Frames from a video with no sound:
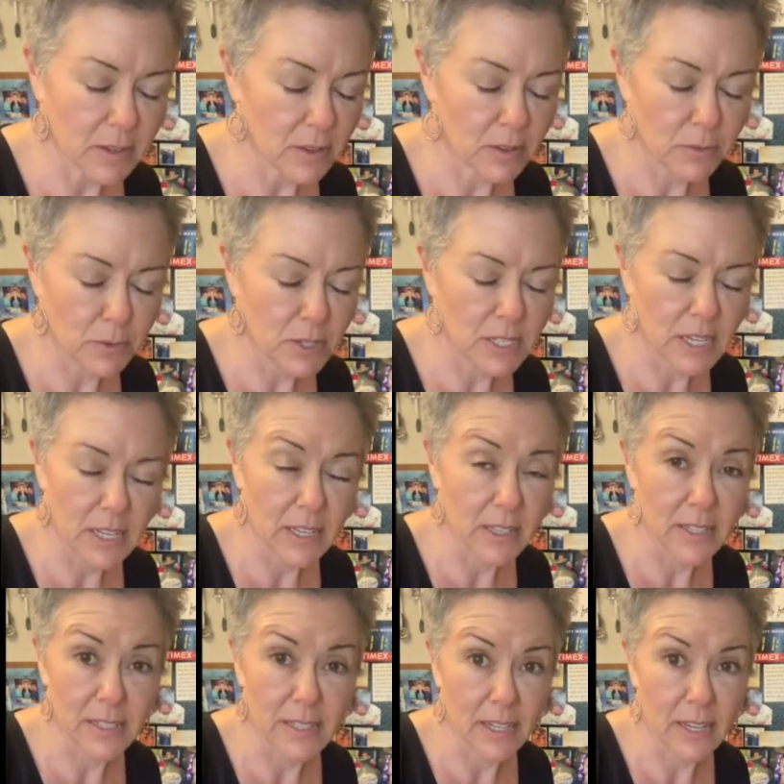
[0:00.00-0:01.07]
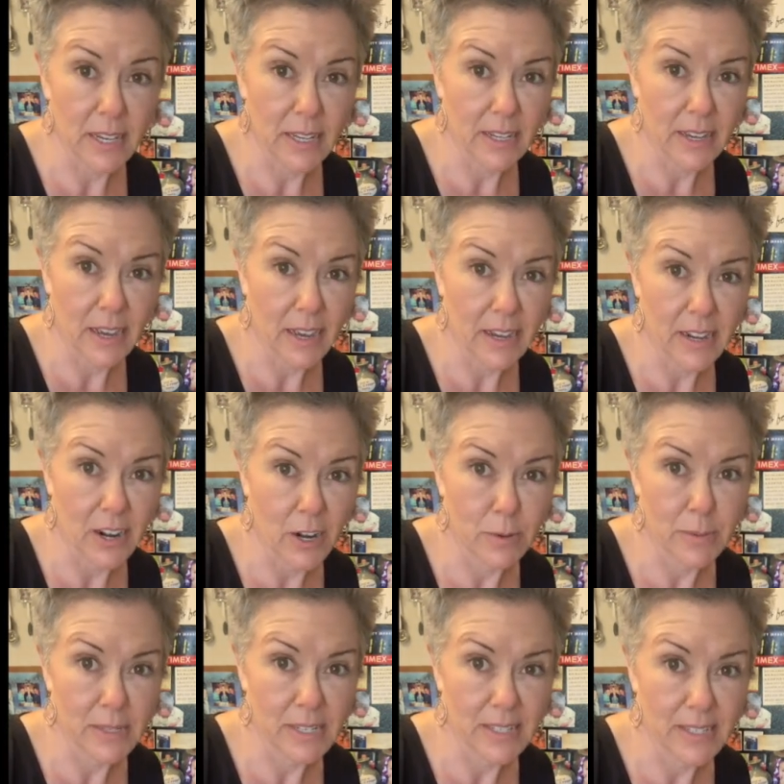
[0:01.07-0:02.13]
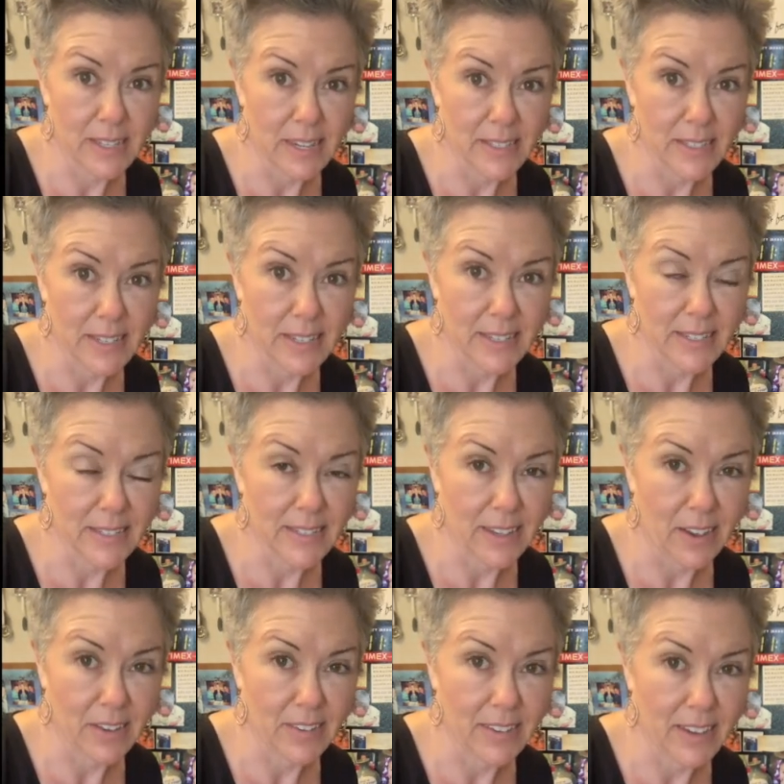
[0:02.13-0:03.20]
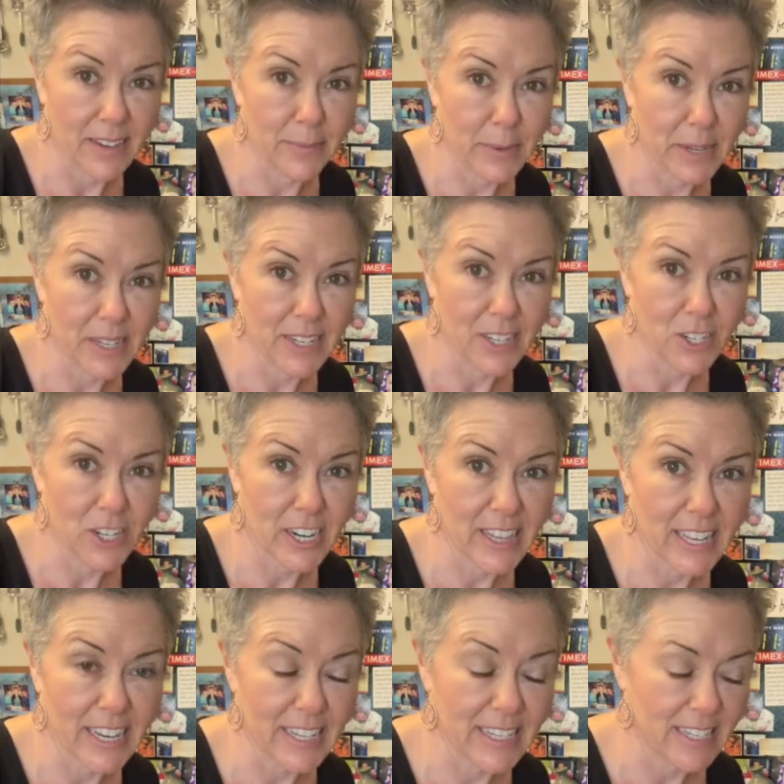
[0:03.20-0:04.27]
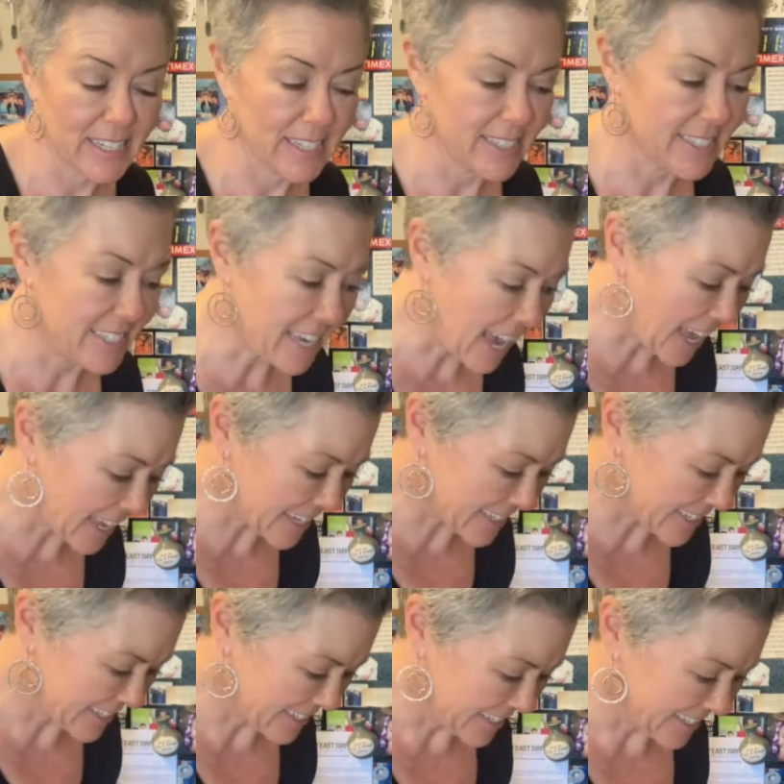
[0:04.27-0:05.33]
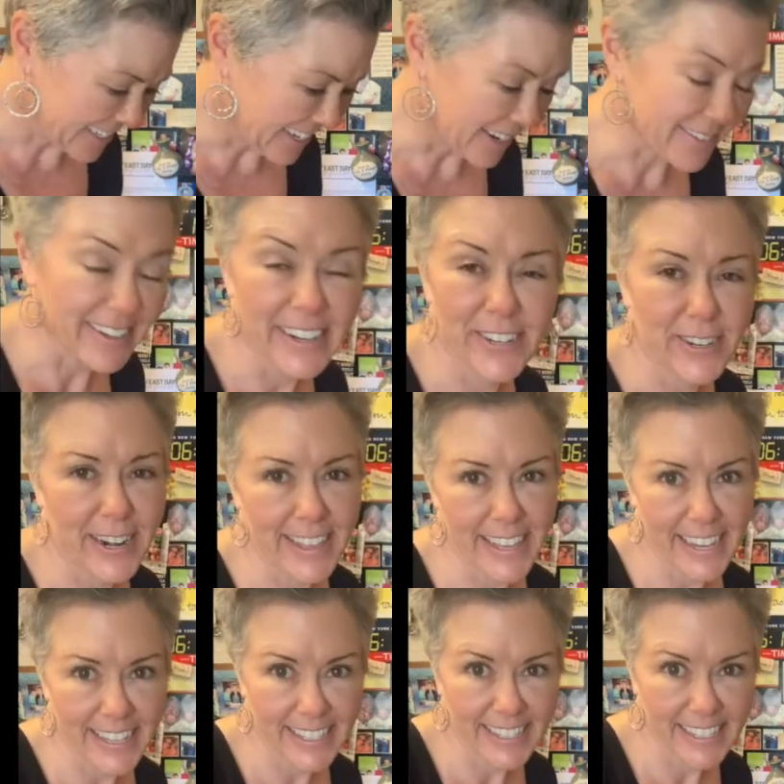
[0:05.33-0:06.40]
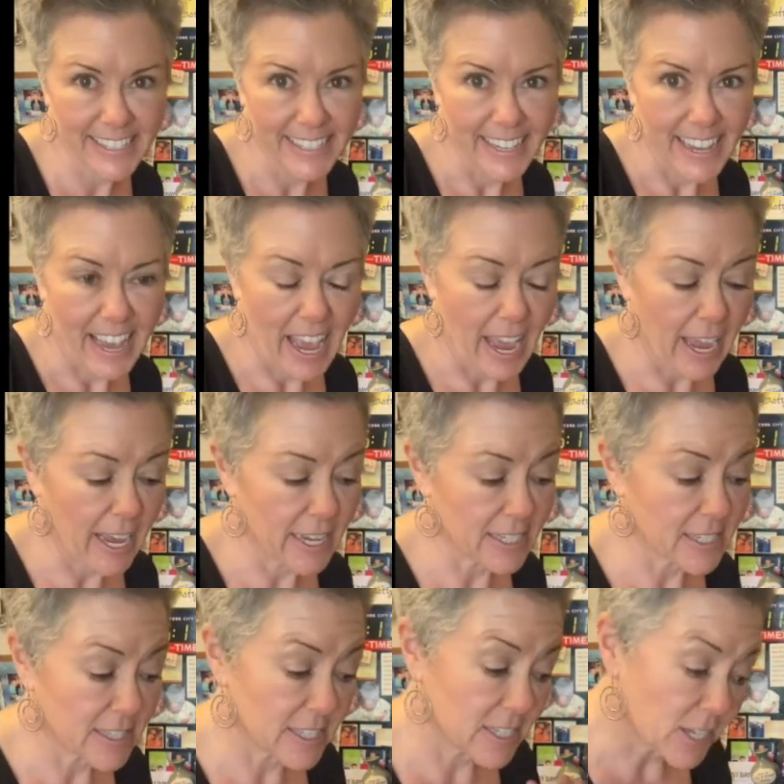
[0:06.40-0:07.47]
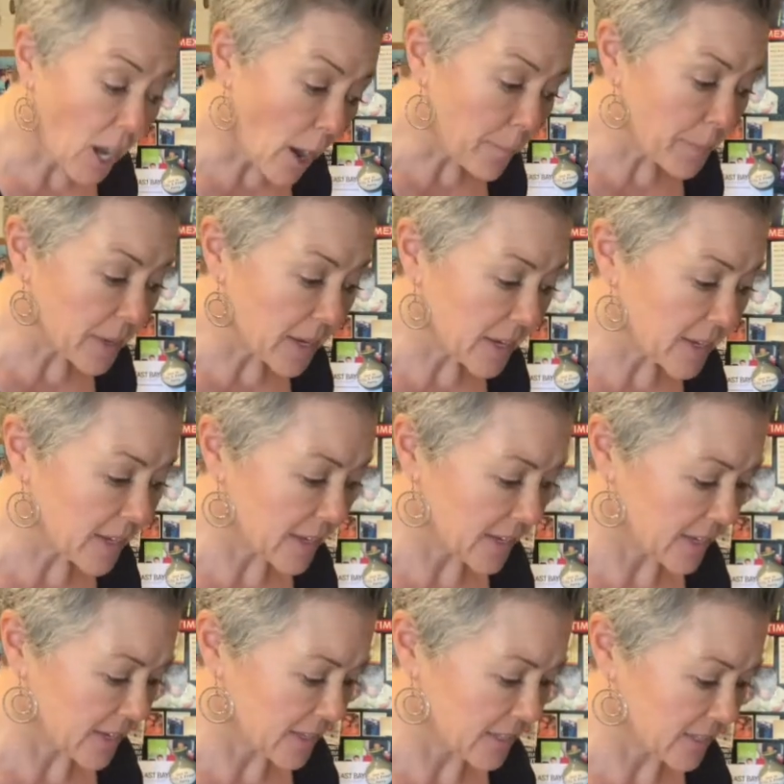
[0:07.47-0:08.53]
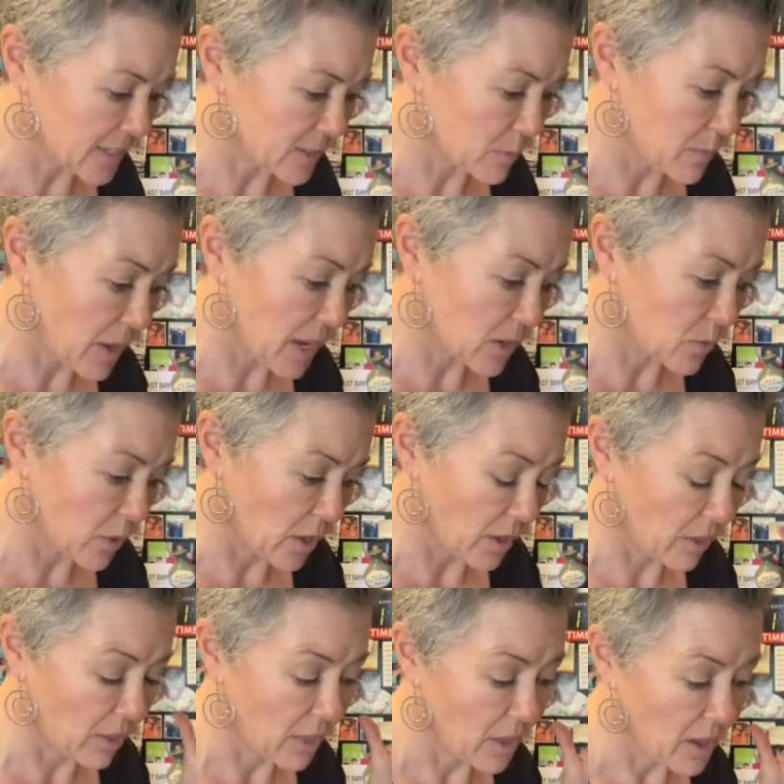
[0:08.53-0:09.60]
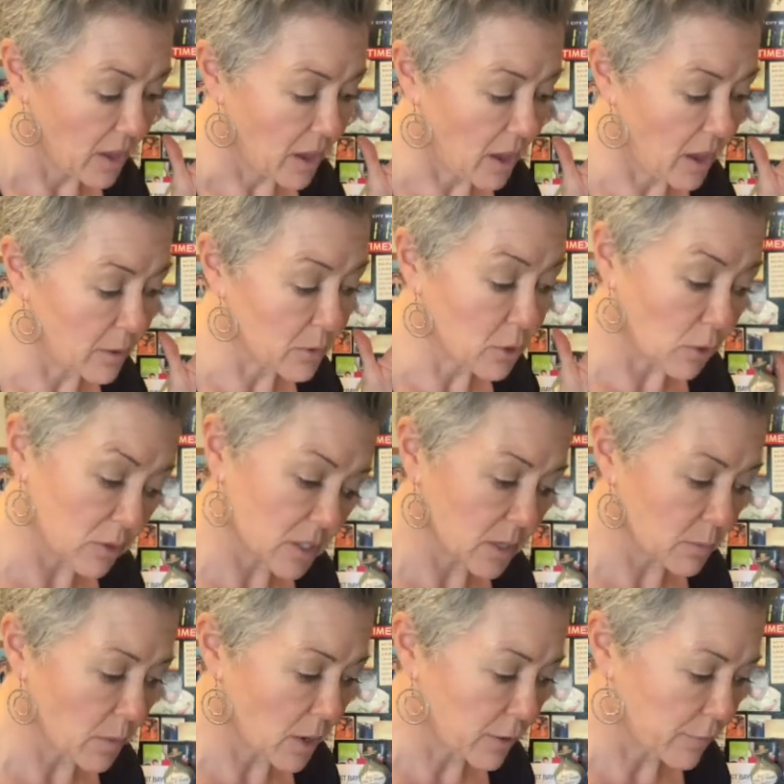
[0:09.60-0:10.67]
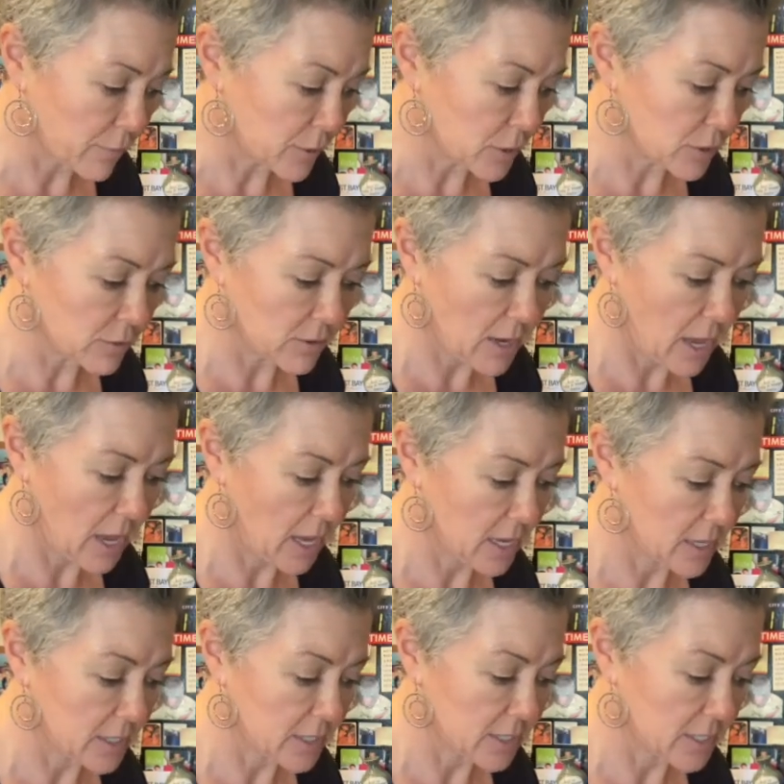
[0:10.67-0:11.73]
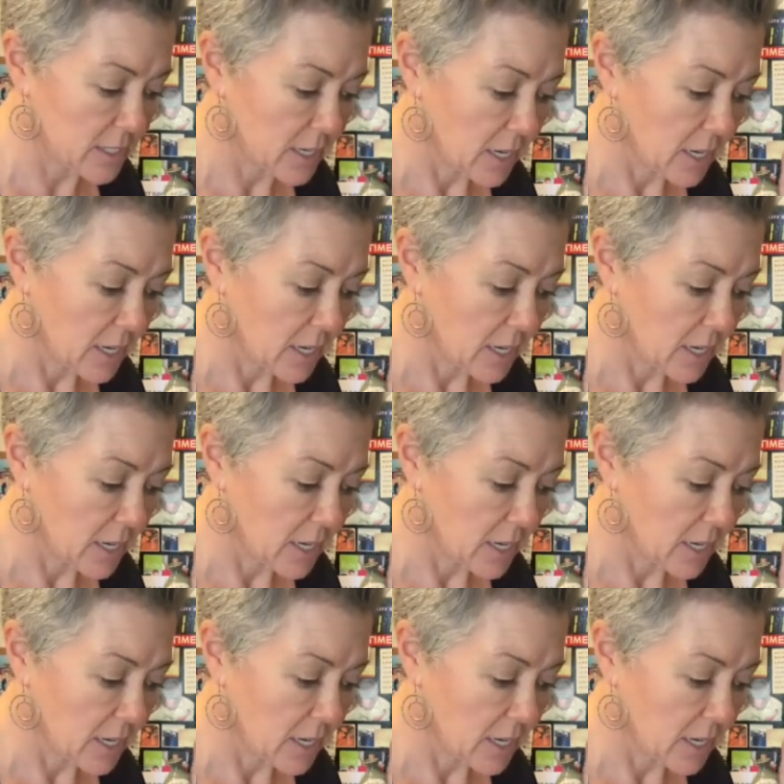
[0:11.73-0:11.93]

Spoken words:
ridiculously high carb and disgusting. So I'm not going to try that. Instead, I'm going to try this. And the topping is made with golden monk fruit and